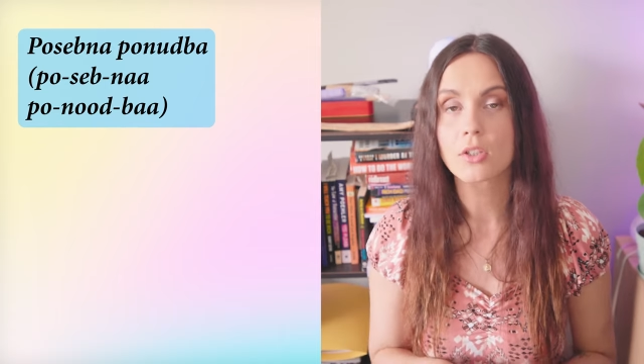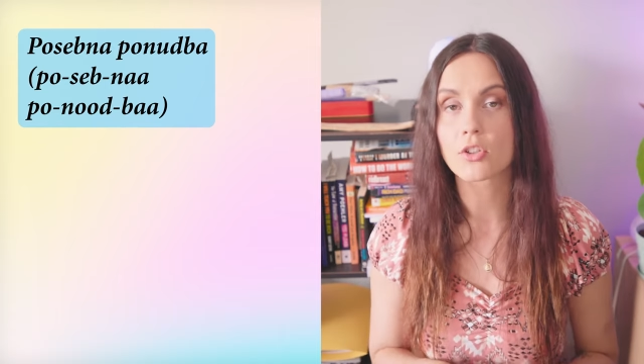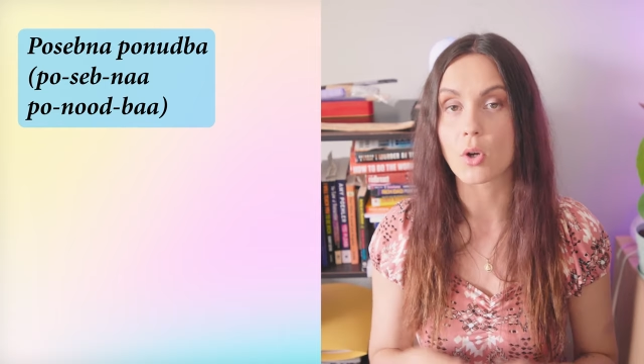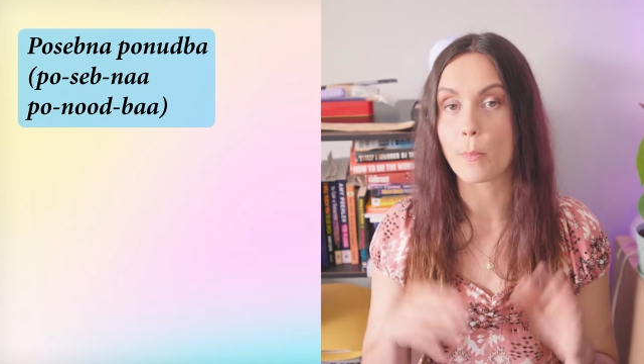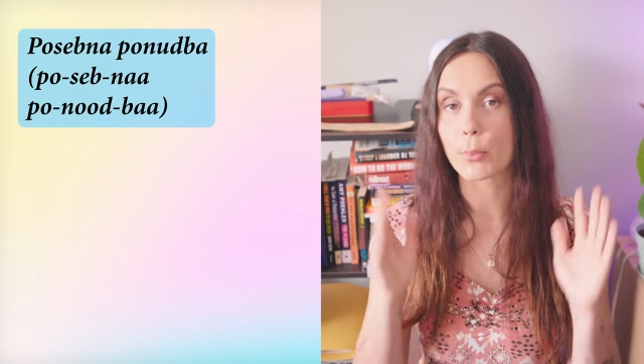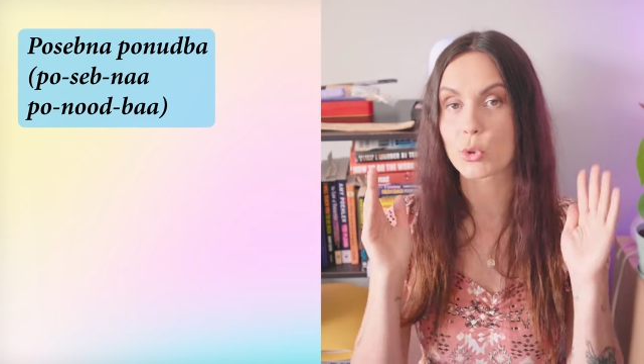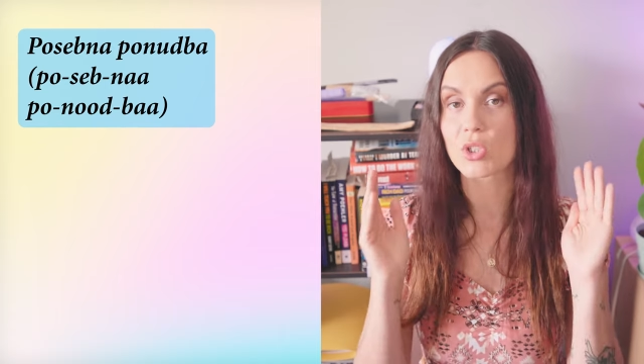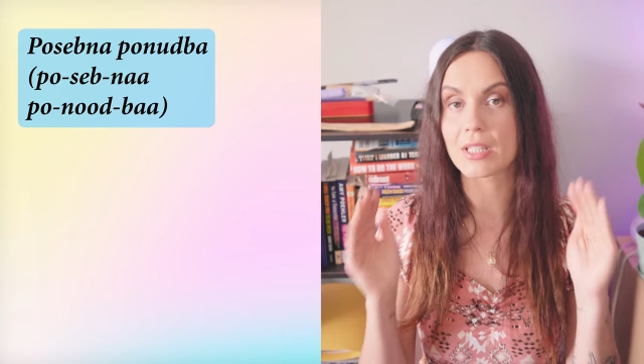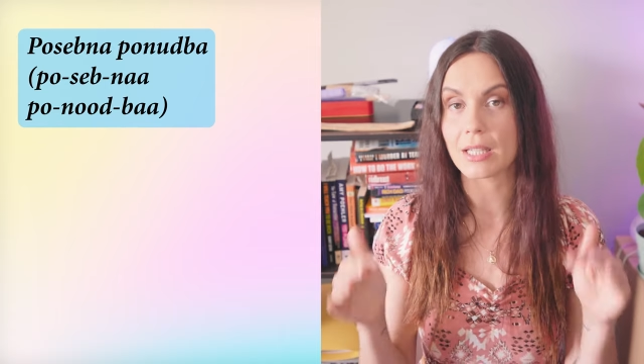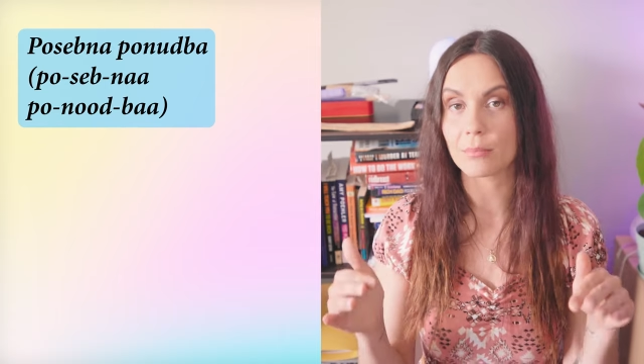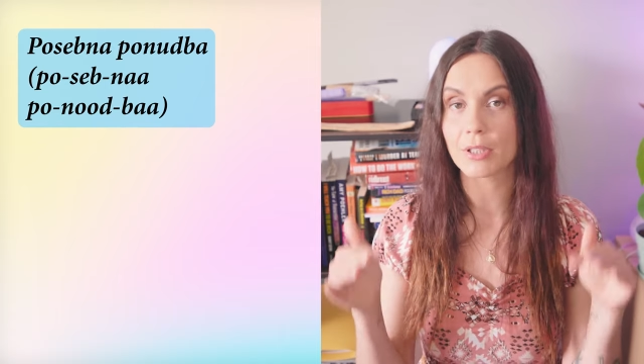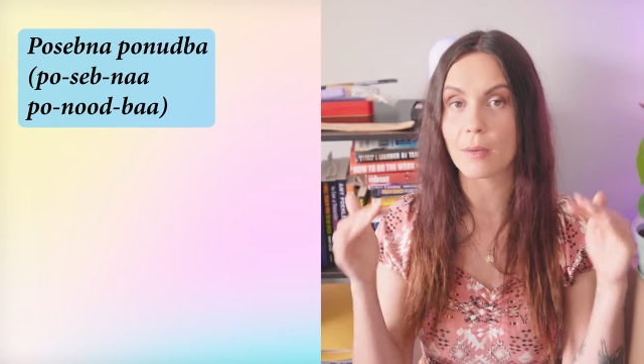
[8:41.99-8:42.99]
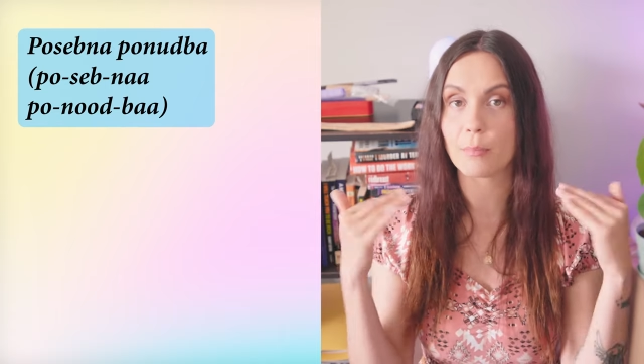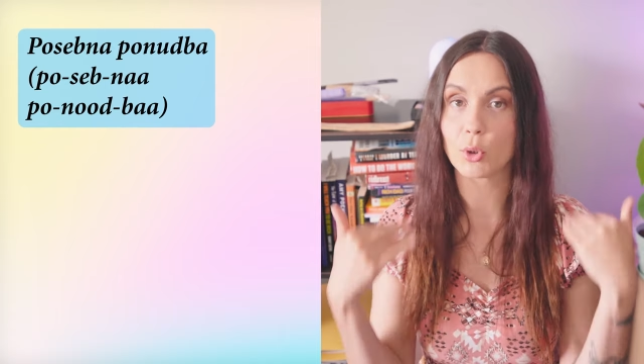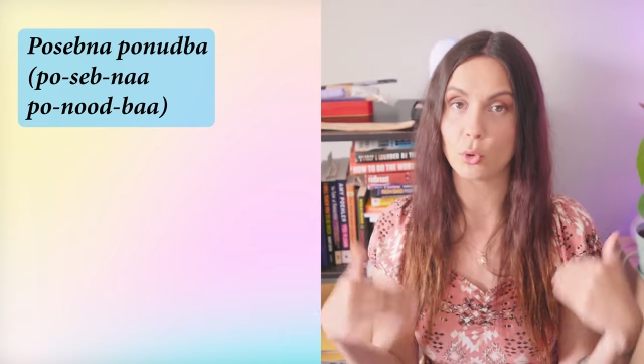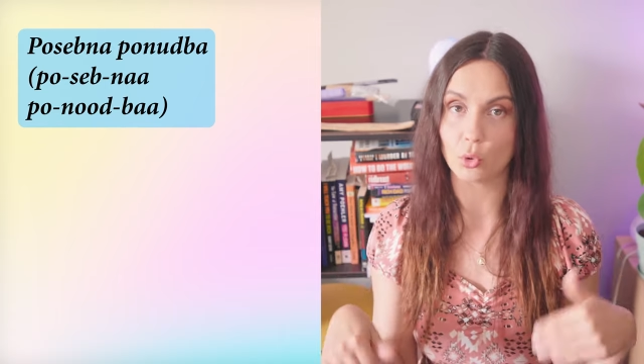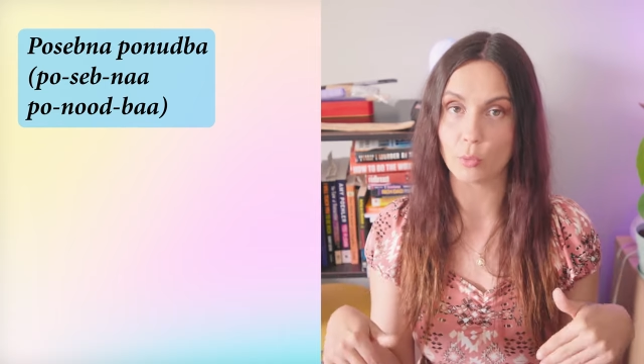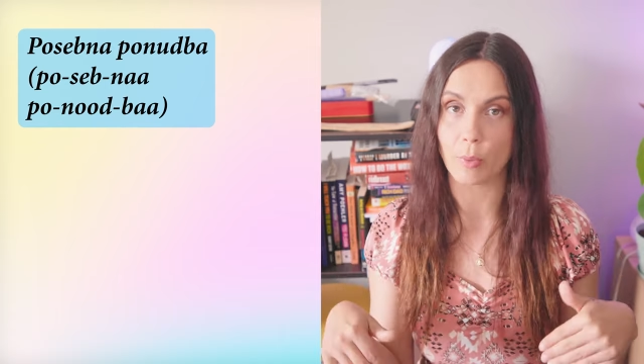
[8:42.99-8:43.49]
So posebna
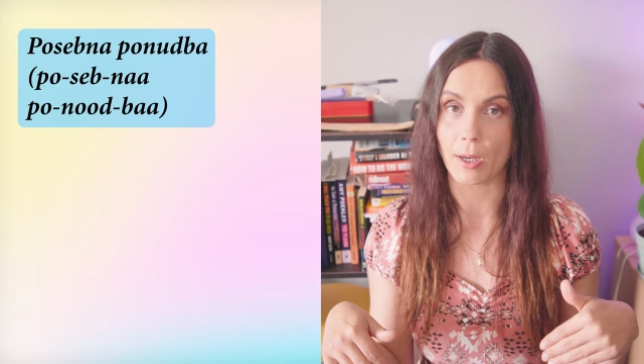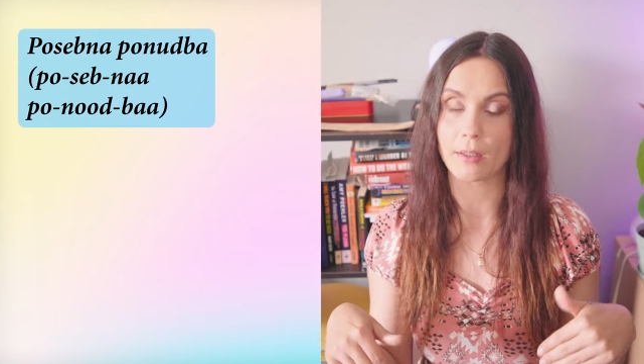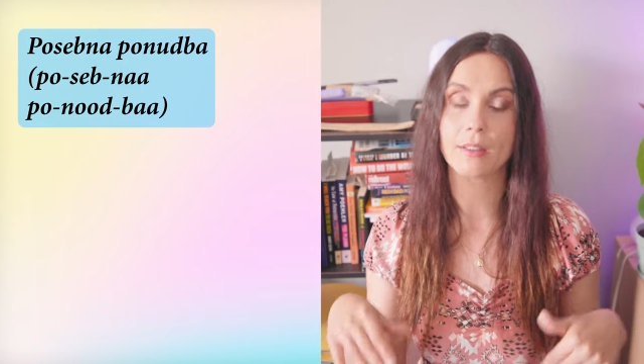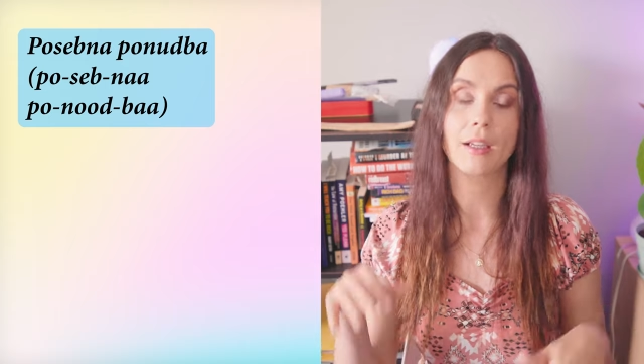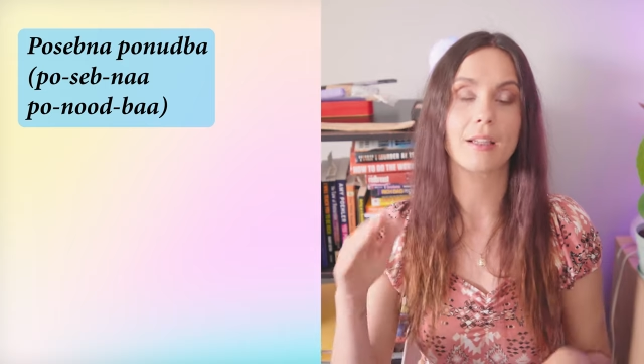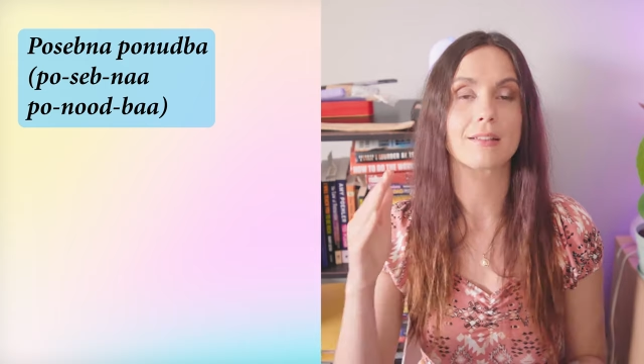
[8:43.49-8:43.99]
ponudba